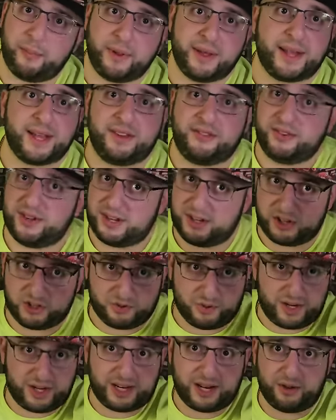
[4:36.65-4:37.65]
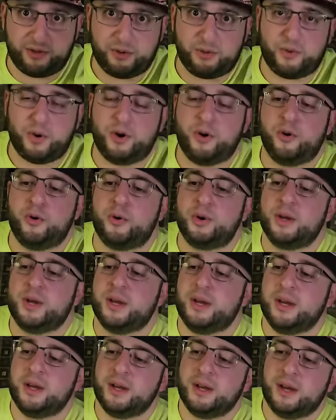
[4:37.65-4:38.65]
Like I said, it's right down the road,
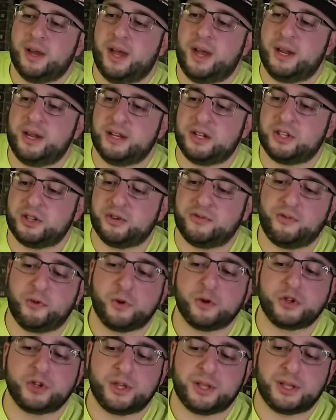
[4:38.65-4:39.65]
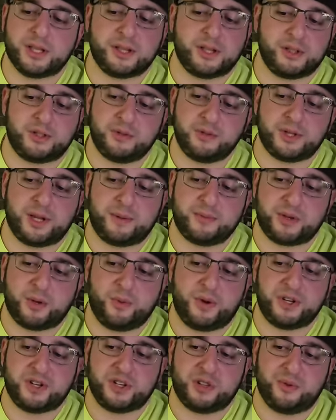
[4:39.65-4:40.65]
and it's unfortunate that the two times I
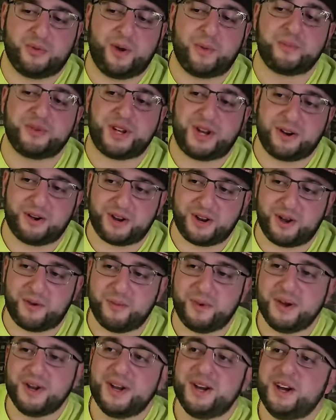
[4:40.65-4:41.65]
went to the reptarium,